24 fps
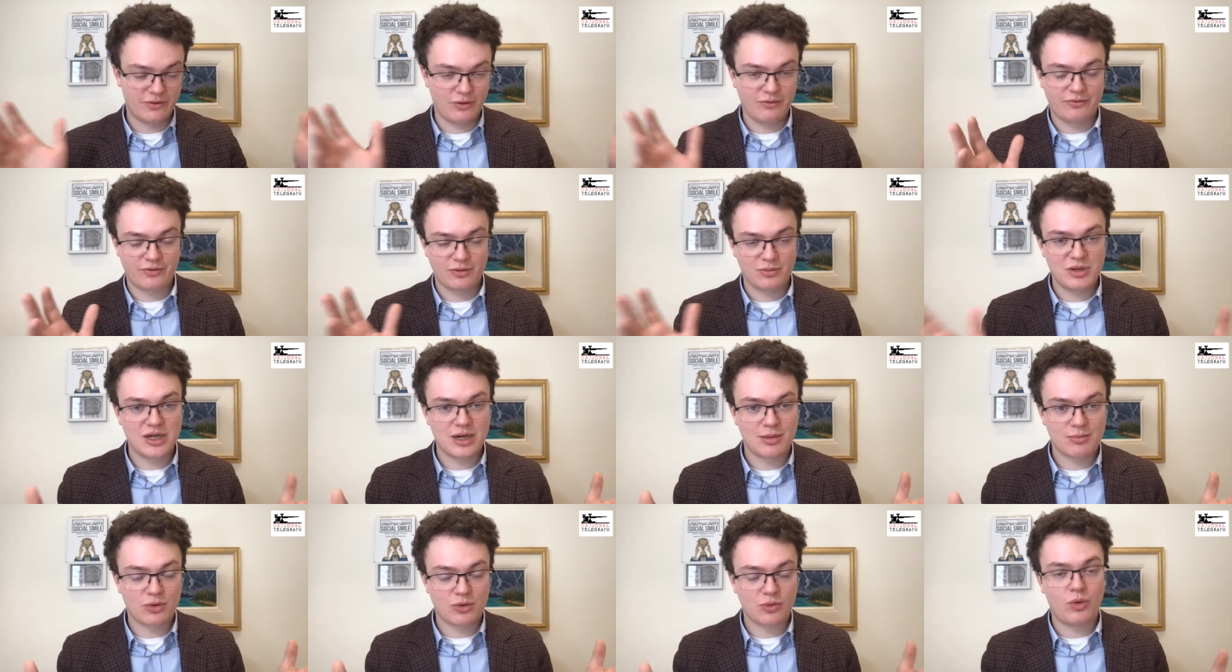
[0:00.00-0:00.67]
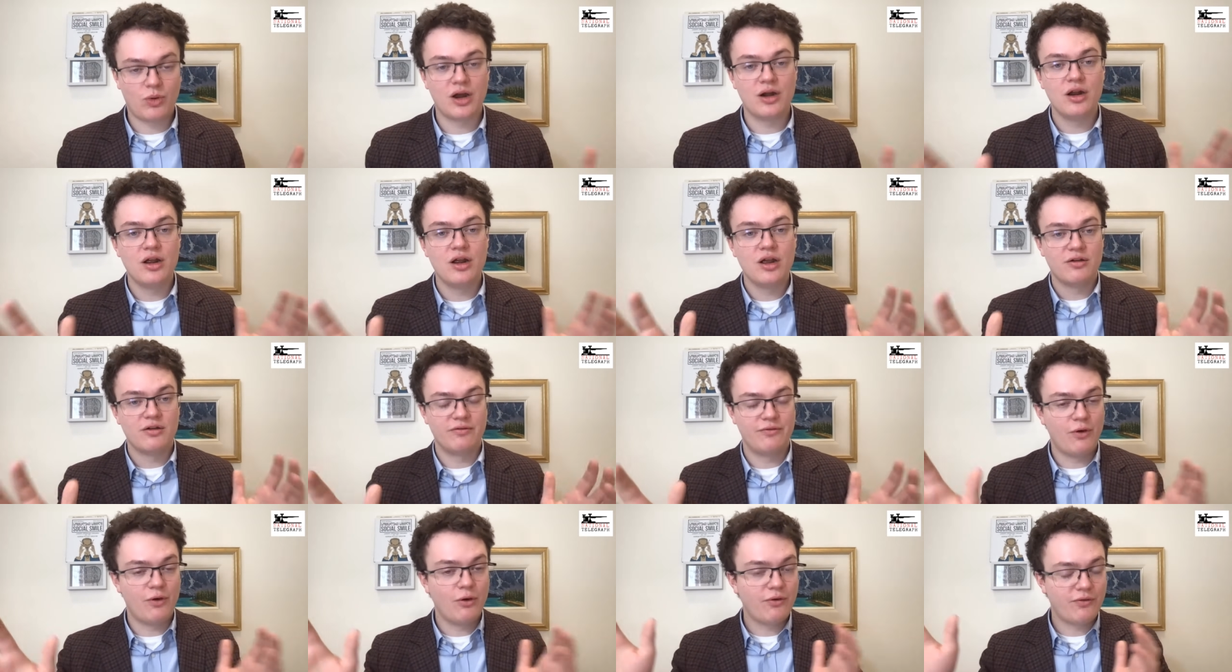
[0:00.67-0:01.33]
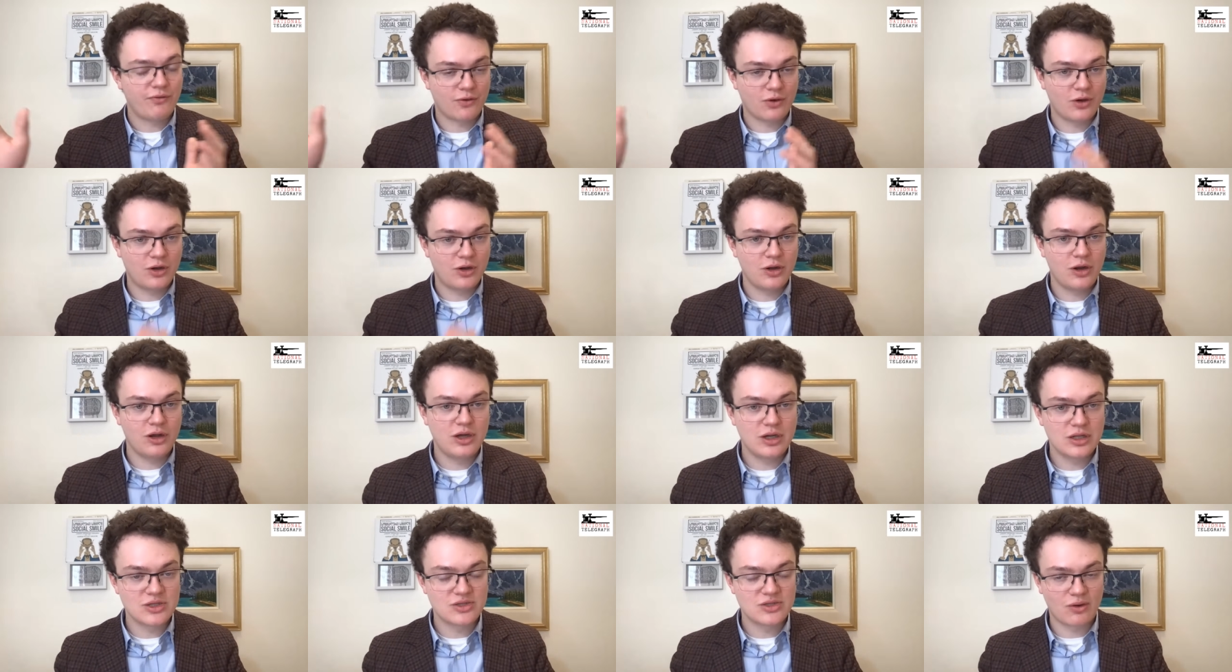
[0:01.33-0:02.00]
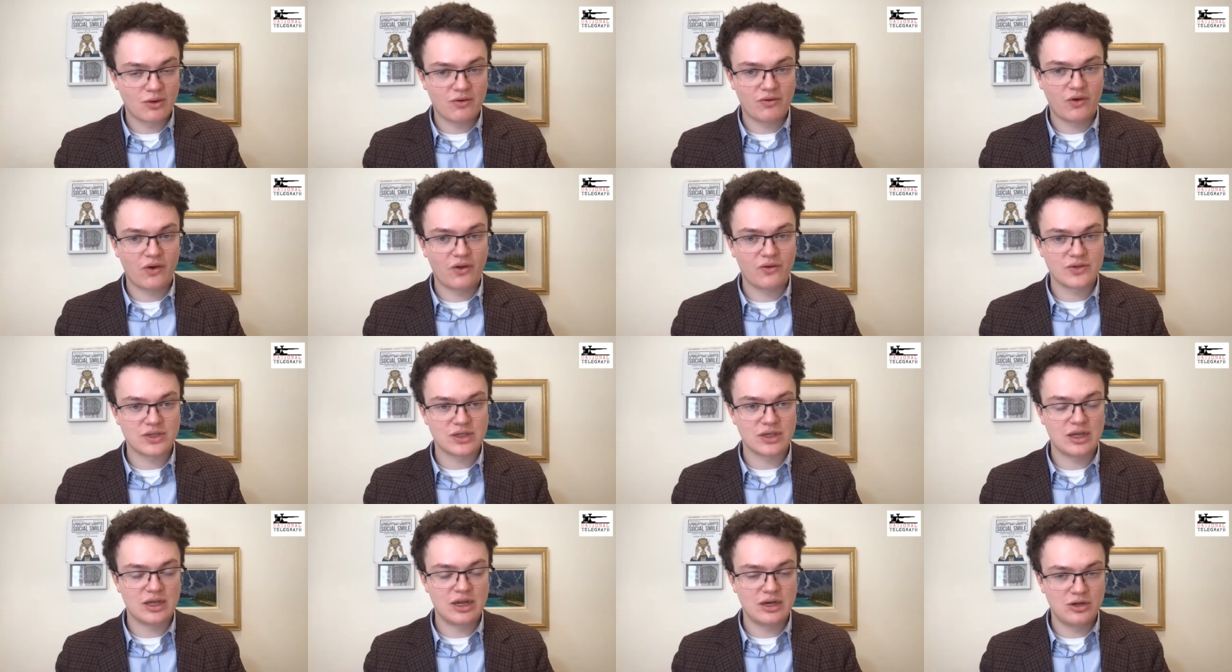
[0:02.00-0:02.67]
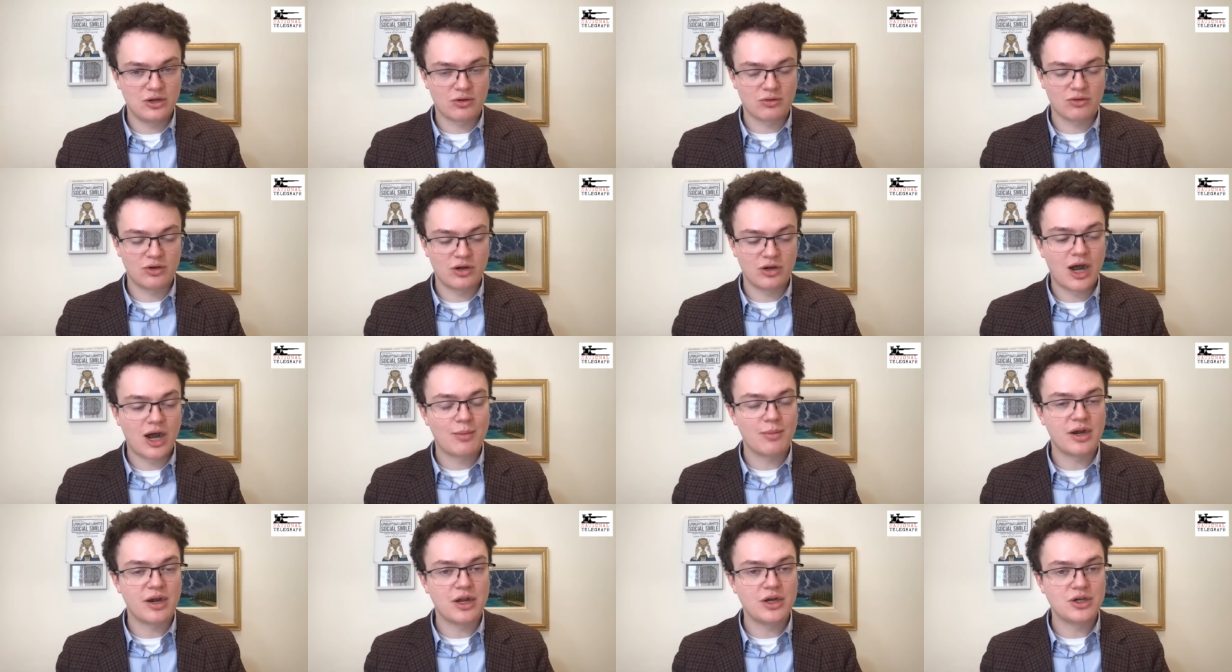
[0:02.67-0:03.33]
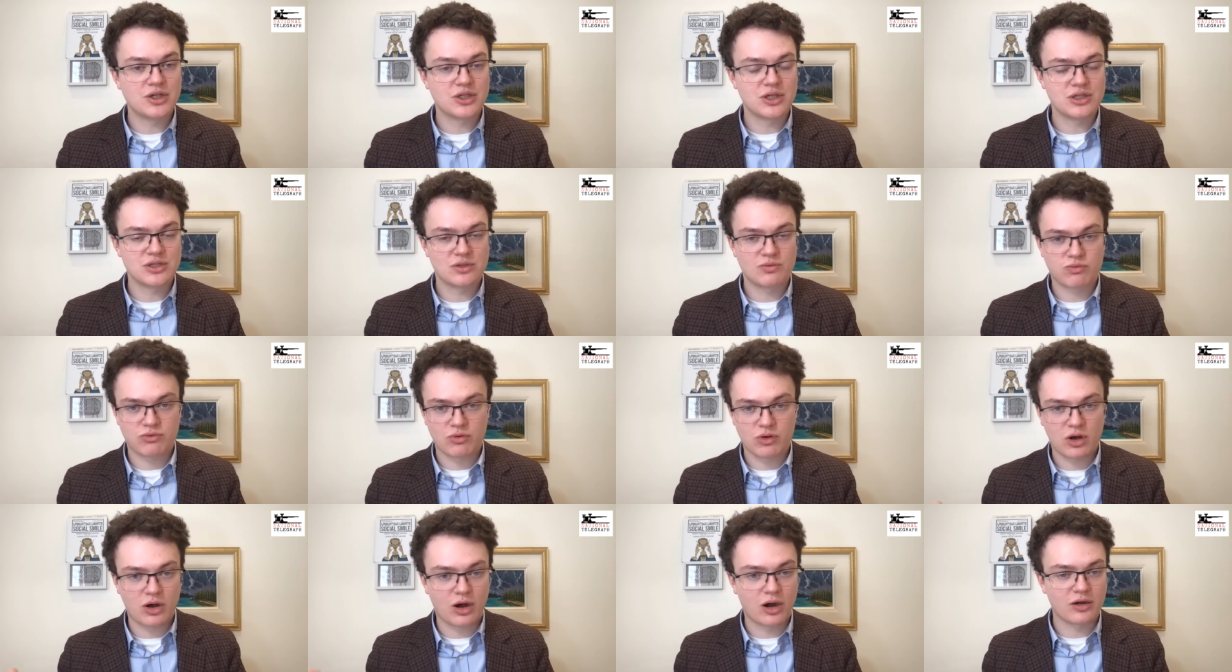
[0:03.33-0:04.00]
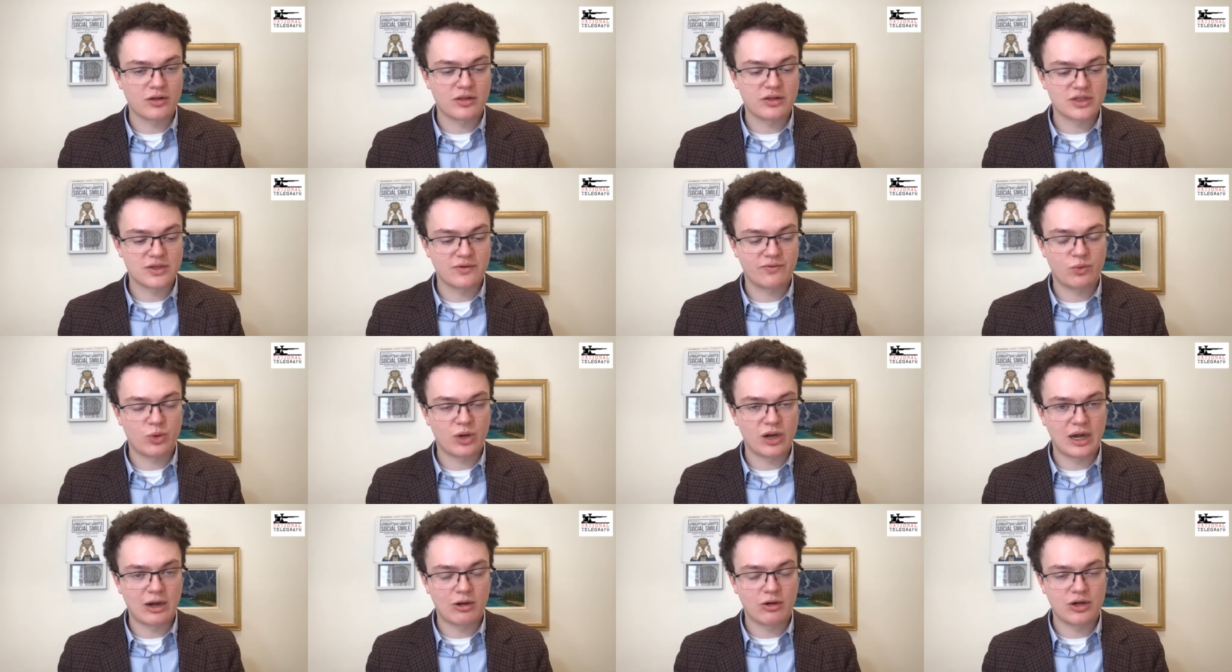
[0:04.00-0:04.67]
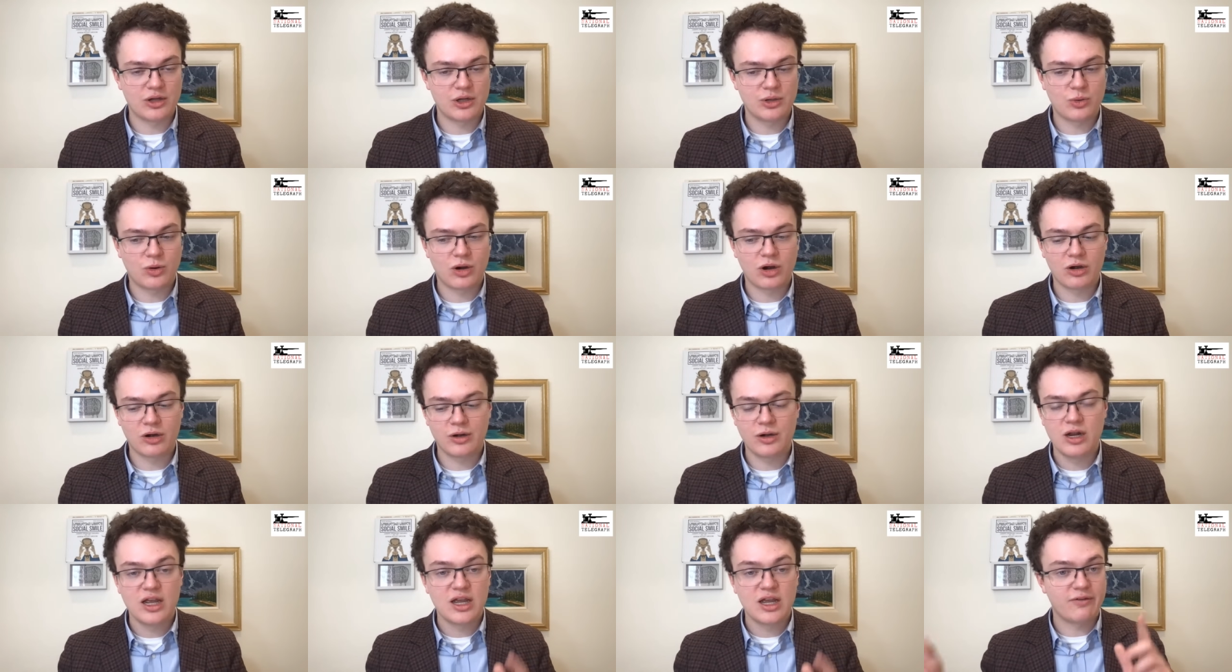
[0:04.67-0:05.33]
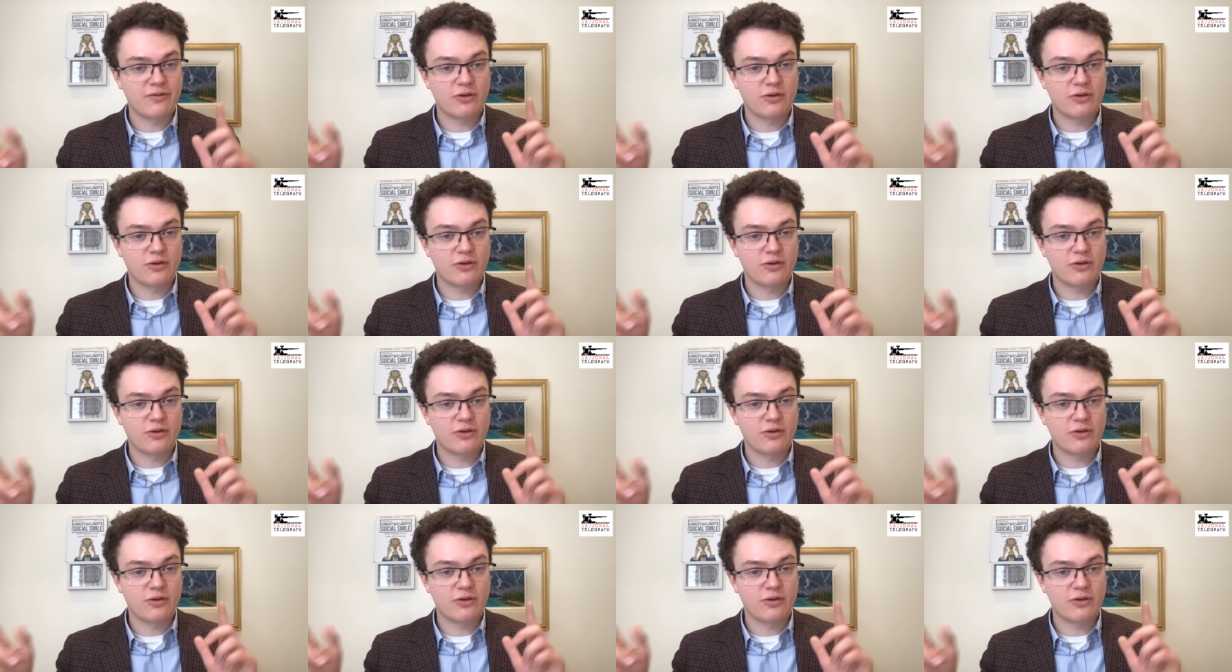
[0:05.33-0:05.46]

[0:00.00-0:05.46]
vote for me, number one, vote for good conservatives in your nominations, regardless of what area you are in.